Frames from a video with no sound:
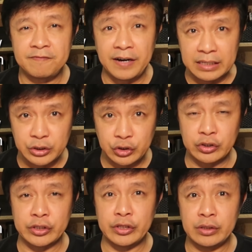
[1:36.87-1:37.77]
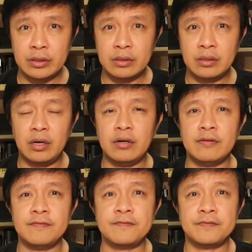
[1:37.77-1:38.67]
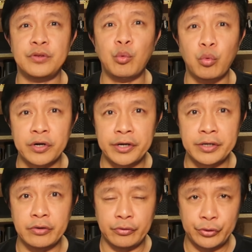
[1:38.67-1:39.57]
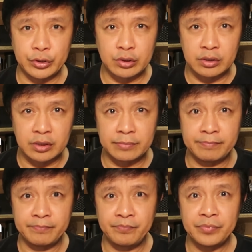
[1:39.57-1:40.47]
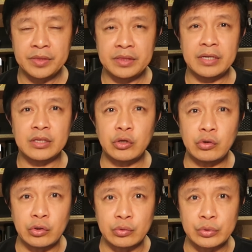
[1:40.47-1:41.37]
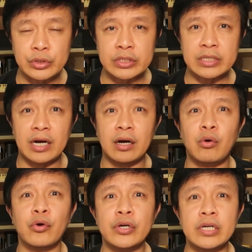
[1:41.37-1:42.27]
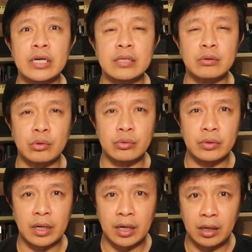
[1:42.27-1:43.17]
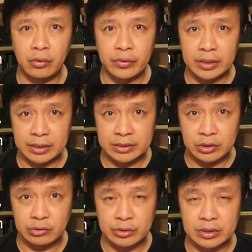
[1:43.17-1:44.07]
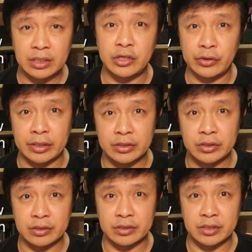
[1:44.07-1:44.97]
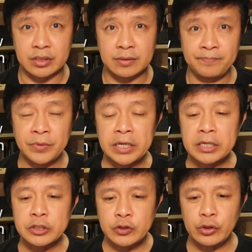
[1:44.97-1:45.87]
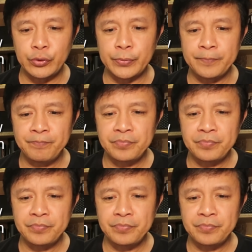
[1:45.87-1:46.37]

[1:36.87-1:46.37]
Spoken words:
function of the word or term that you used according to how it is used in your research. So